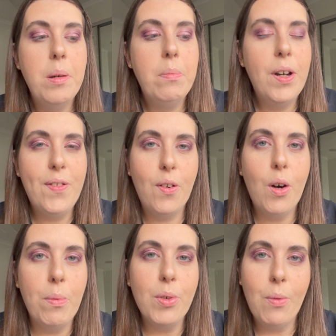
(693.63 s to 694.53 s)

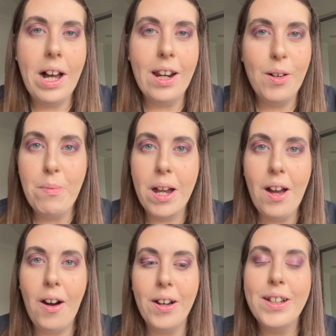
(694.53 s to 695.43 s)
performed well on my
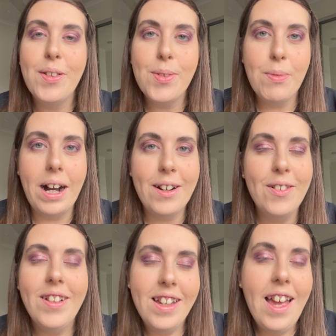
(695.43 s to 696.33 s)
eye as
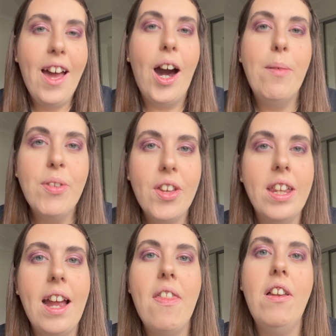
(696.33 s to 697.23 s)
well. I'm just going
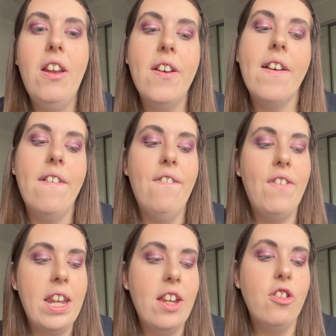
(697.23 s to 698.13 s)
to get the look
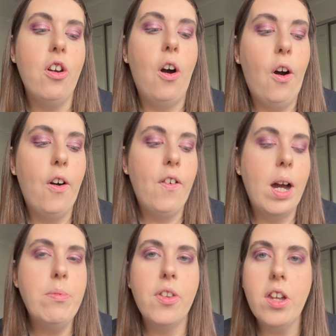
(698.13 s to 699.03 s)
finished off.
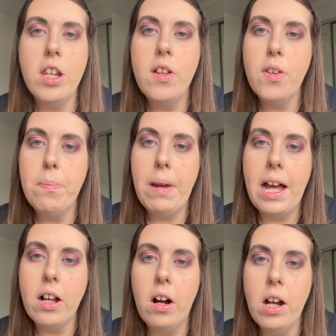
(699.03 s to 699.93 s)
I'm just going to use a
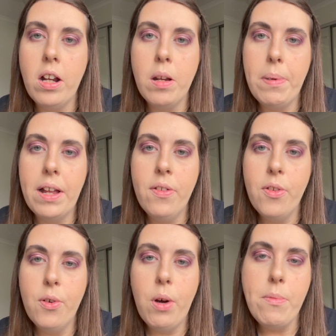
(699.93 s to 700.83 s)
black eyeliner
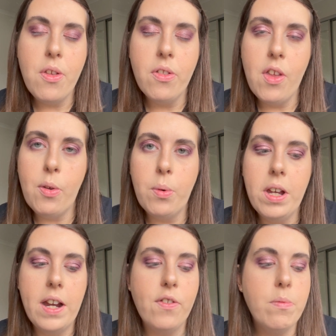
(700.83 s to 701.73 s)
pencil. I'm using this one
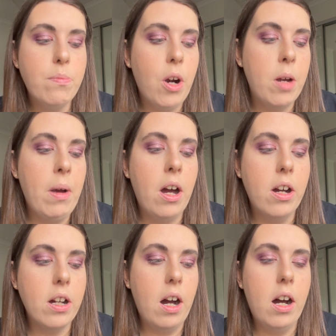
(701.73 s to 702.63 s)
here from
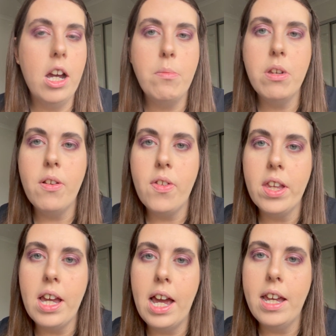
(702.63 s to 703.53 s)
Primark. I am
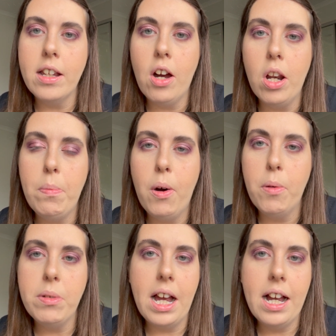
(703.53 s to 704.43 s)
using a
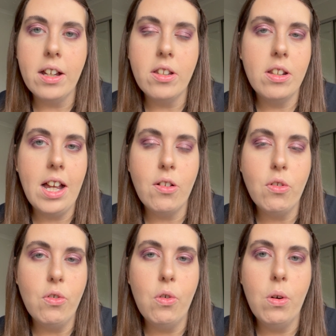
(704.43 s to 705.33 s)
Colourpop Act
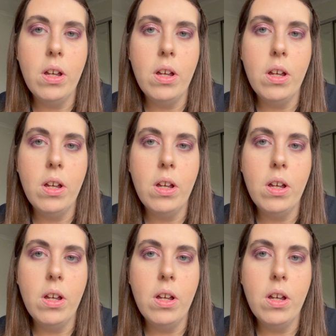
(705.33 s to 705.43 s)
Natural